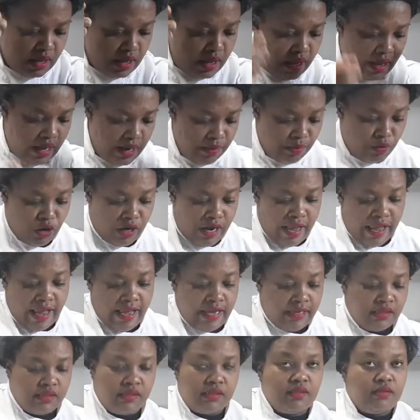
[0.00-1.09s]
and I'm gonna
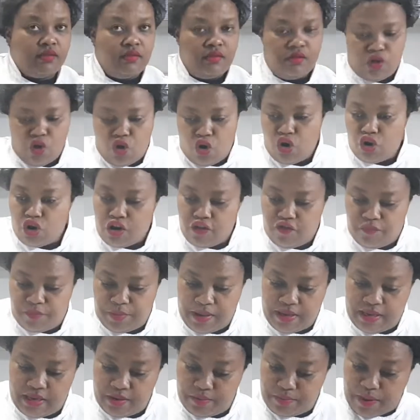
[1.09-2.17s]
add the whole of
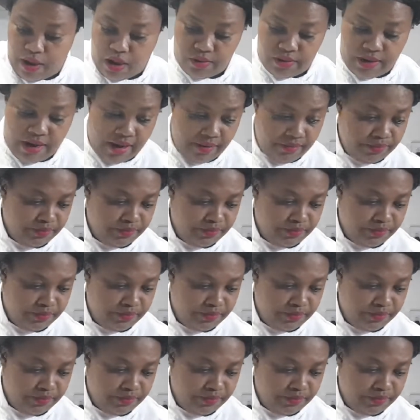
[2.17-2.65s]
baking powder,